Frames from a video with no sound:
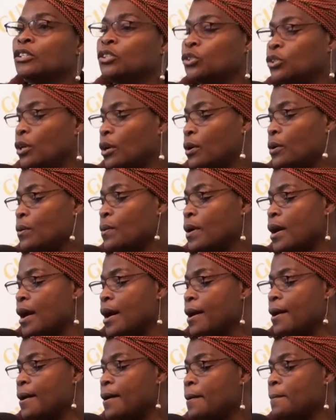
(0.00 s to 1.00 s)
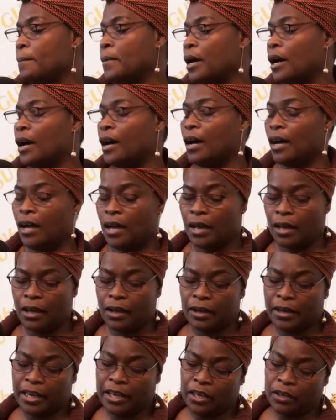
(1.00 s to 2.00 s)
So um,
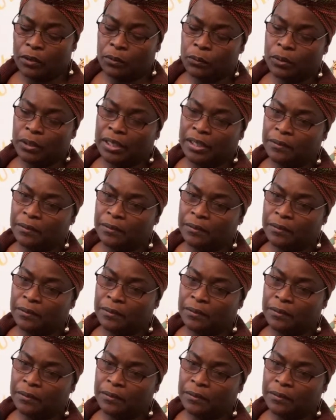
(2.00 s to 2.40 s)
I,